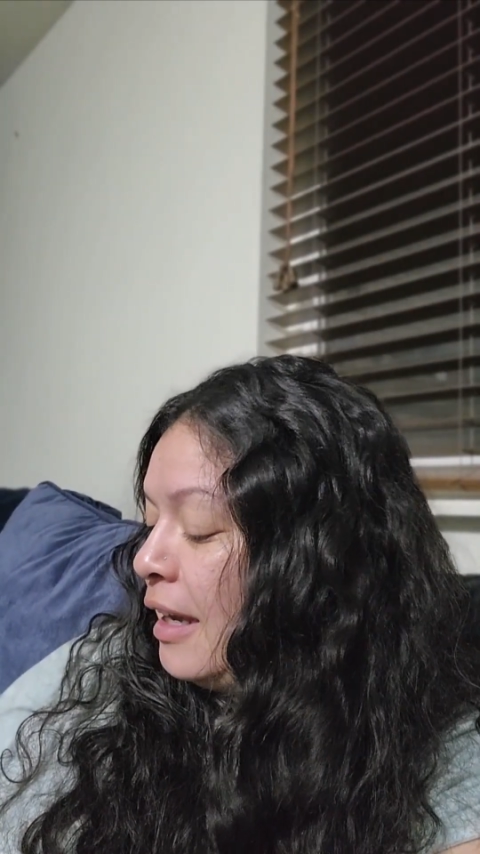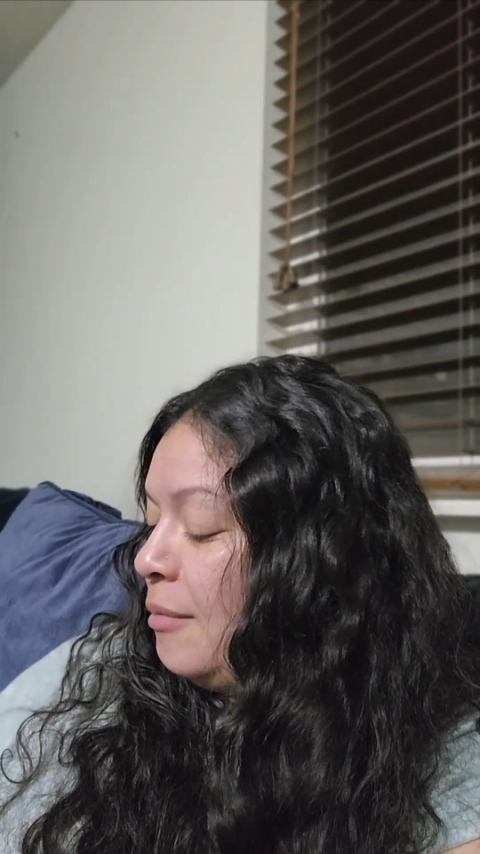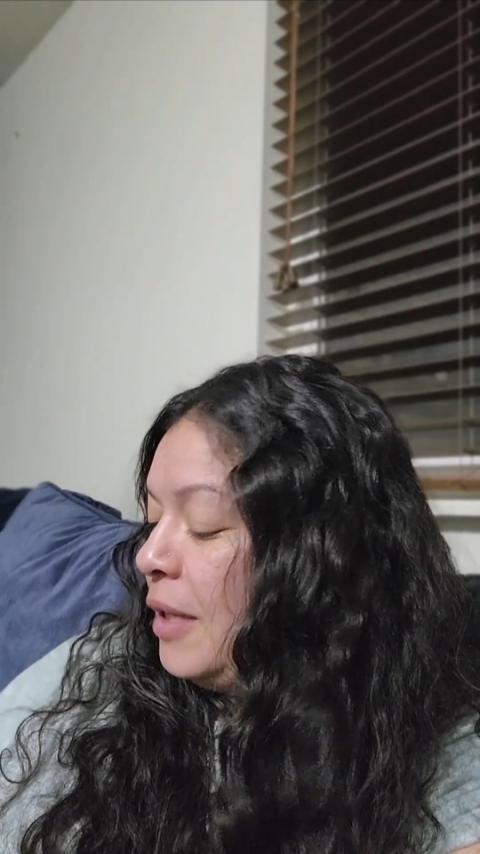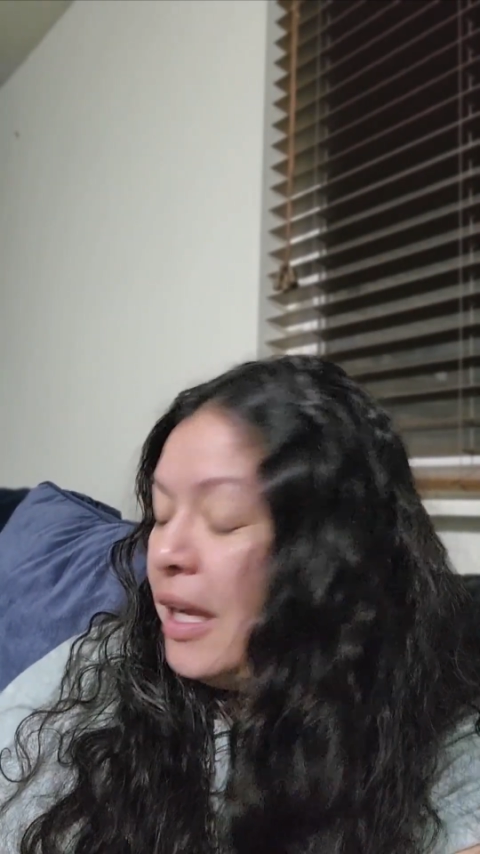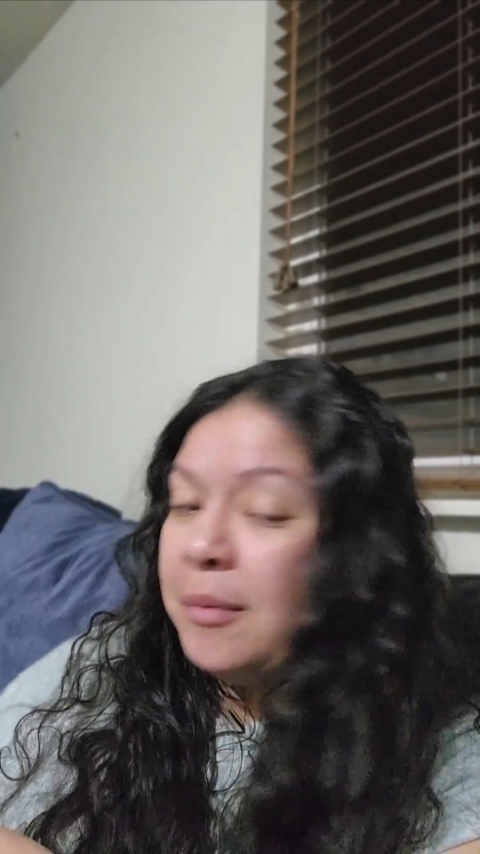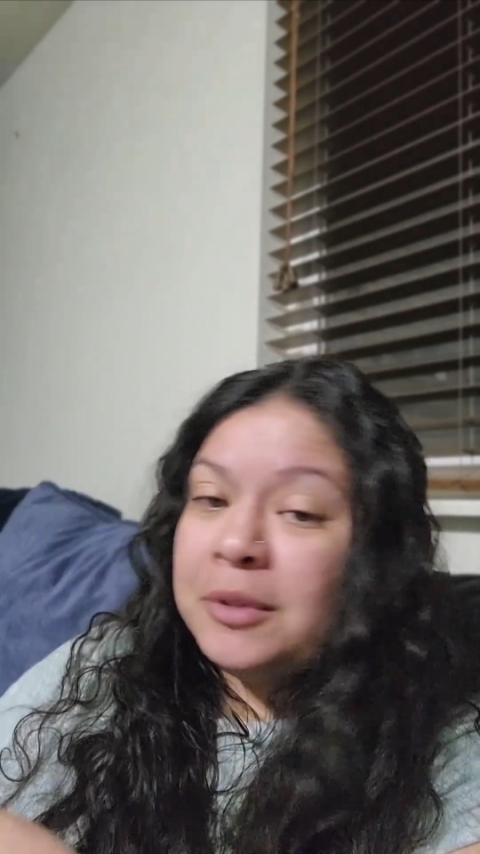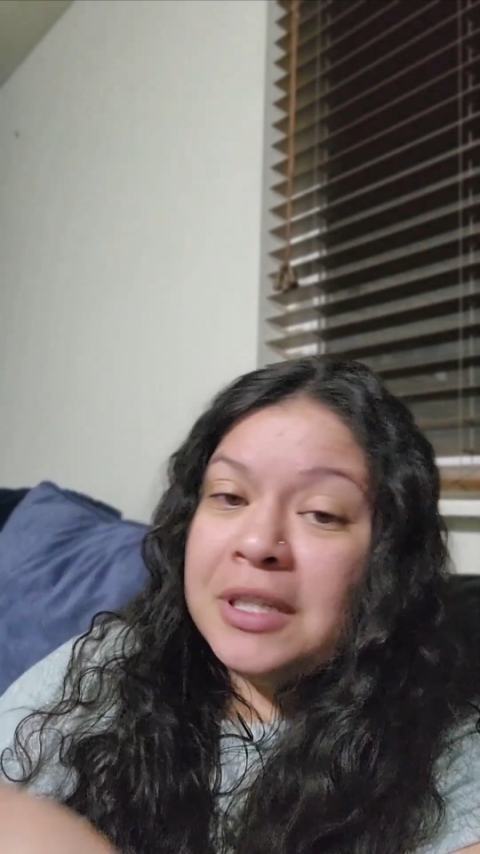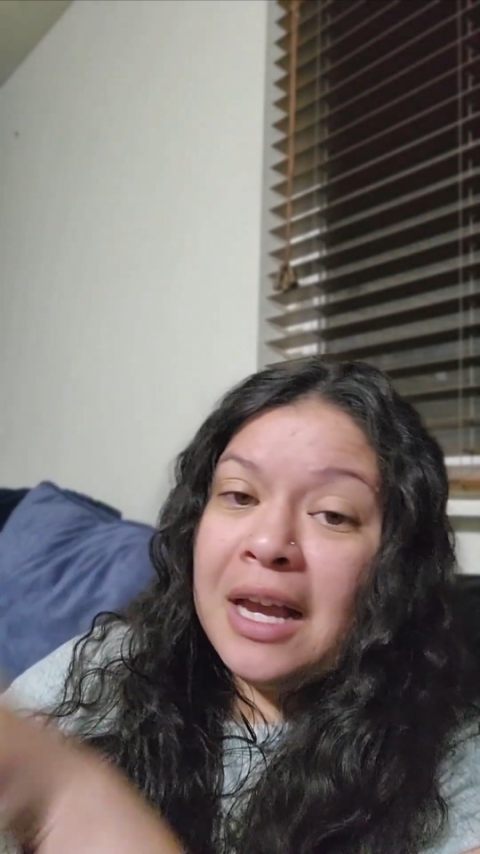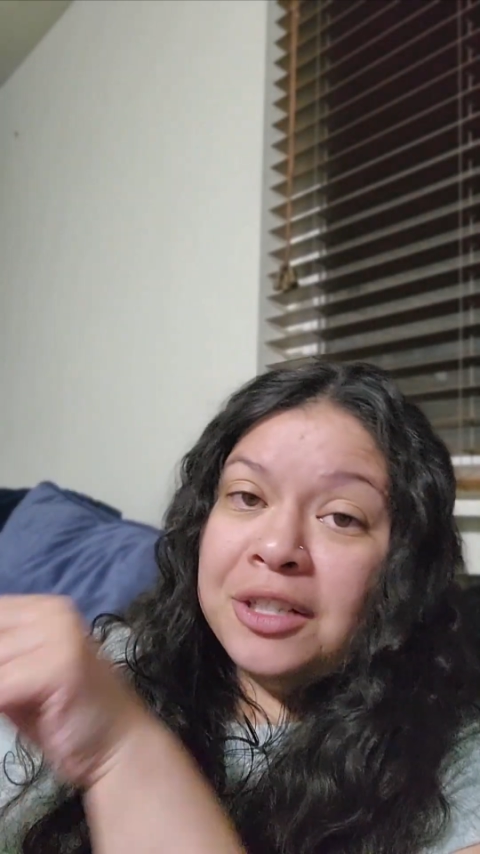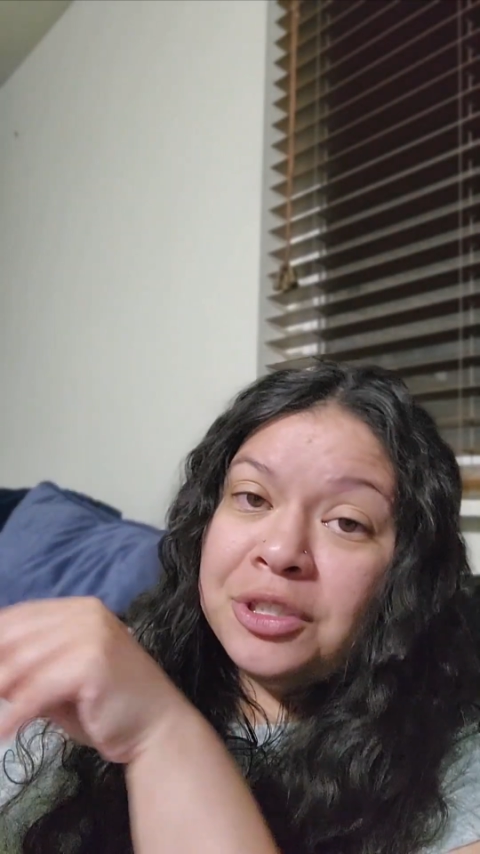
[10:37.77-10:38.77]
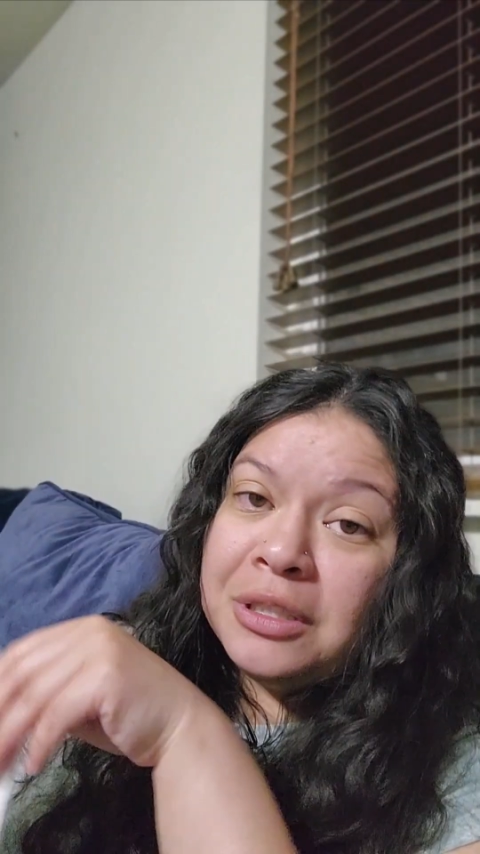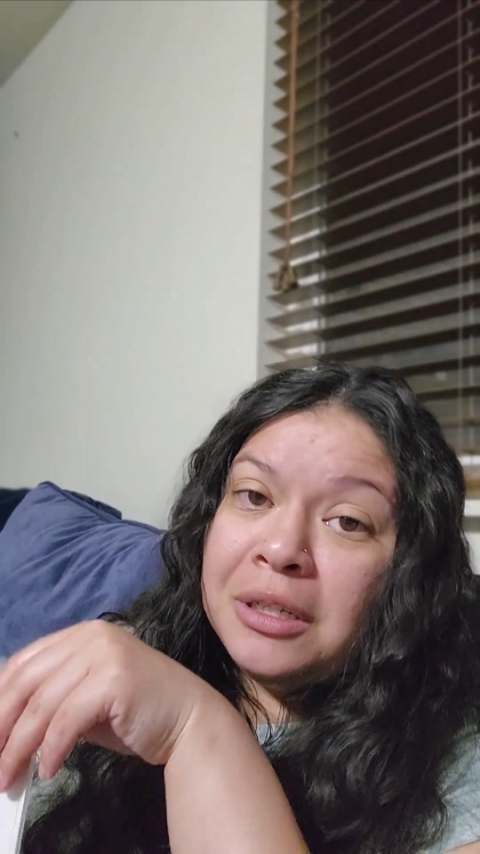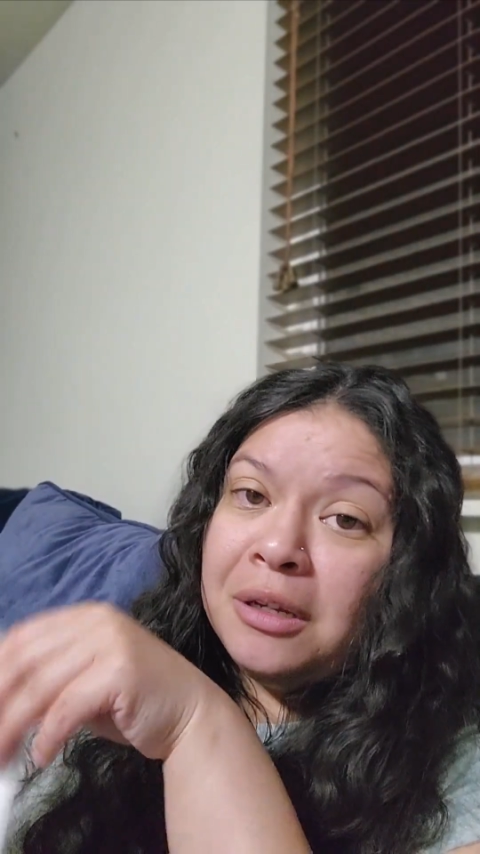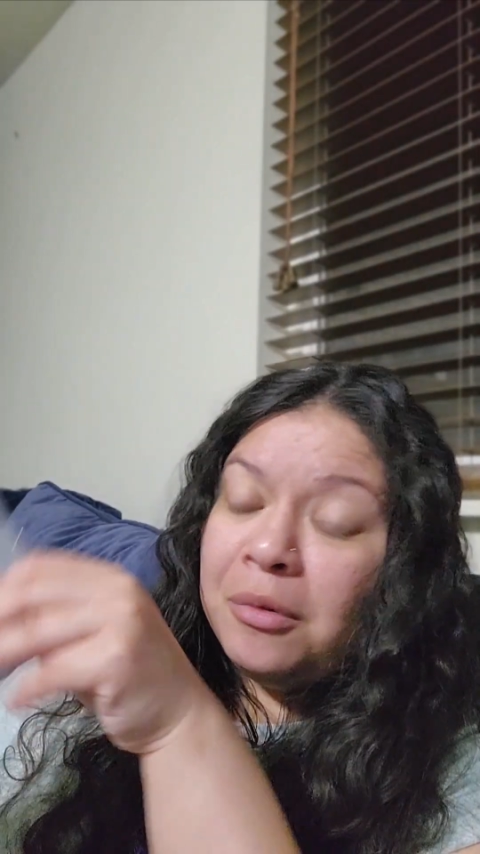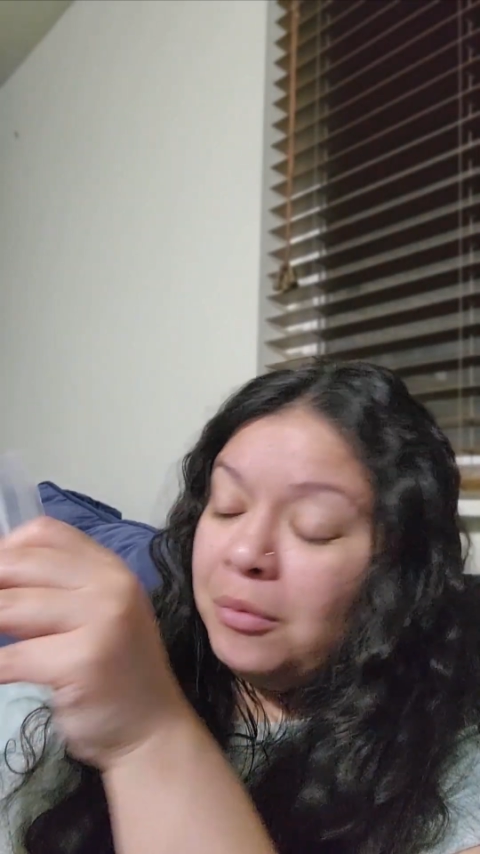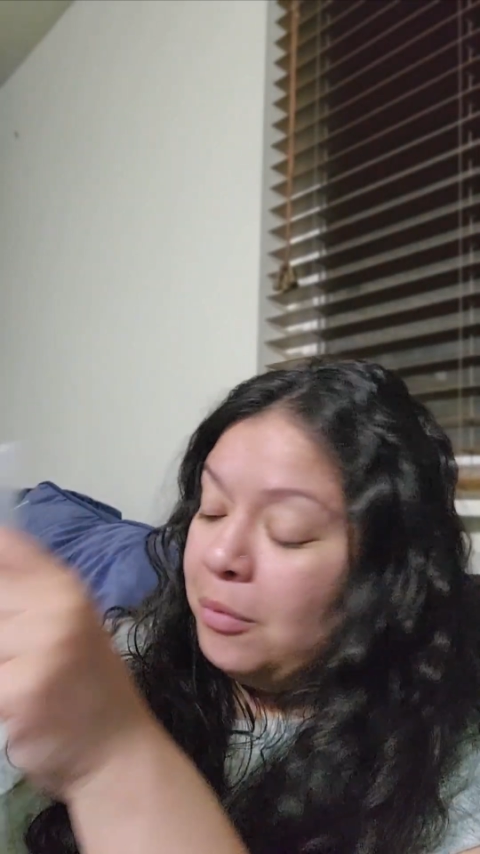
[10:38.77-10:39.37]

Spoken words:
and being able to actually